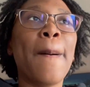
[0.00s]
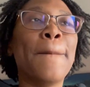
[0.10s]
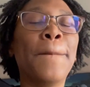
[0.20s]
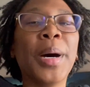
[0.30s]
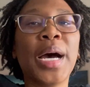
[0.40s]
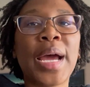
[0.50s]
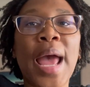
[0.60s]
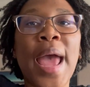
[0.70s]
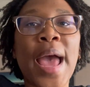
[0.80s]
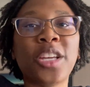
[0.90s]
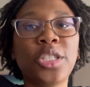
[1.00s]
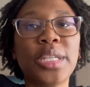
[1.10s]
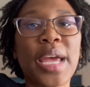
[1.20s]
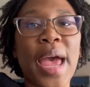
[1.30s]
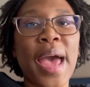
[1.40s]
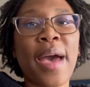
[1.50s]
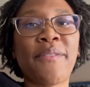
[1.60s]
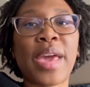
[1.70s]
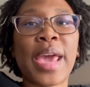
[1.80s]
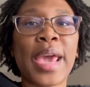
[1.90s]
But I actually
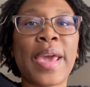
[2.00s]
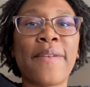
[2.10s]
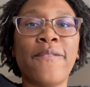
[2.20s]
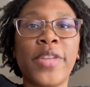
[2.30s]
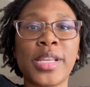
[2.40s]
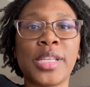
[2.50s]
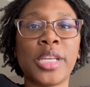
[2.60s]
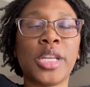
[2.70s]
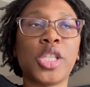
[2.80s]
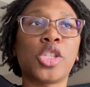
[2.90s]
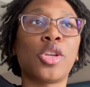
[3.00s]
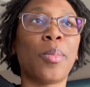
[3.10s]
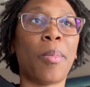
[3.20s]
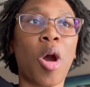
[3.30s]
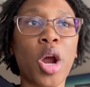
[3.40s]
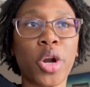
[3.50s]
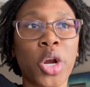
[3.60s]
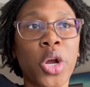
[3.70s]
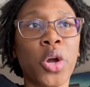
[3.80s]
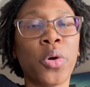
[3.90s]
have a visit
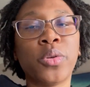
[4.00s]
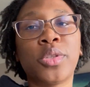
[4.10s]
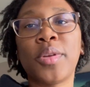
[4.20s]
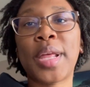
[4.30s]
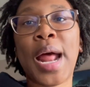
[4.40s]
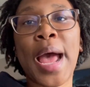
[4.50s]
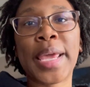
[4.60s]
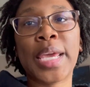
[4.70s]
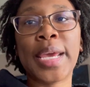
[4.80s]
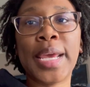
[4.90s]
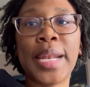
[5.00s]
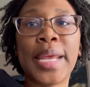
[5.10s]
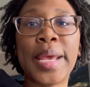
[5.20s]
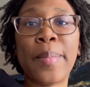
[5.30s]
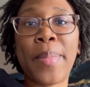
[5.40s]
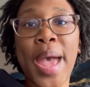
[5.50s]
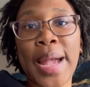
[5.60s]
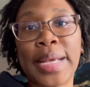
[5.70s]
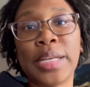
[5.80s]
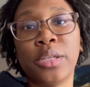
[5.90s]
tomorrow so that I can get
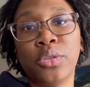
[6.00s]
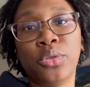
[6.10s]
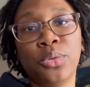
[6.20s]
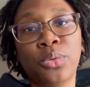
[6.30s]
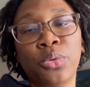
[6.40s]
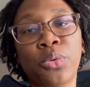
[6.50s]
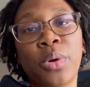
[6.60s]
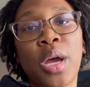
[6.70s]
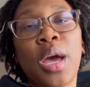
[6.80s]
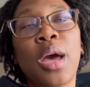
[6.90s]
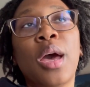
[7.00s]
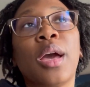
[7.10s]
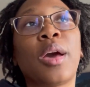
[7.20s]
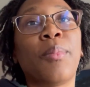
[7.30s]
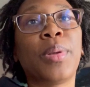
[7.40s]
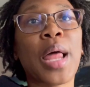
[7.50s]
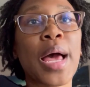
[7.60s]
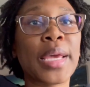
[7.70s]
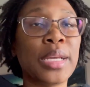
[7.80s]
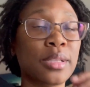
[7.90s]
back into
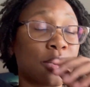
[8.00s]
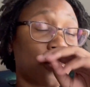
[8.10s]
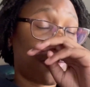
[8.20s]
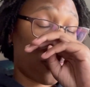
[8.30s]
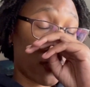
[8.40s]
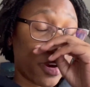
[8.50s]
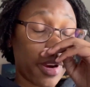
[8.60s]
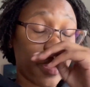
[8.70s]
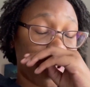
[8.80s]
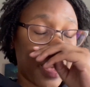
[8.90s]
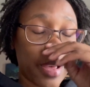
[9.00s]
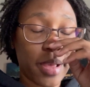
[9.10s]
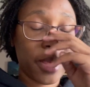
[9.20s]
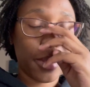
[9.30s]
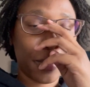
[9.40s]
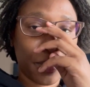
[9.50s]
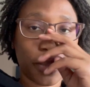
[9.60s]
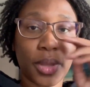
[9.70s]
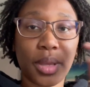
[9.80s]
compliance for um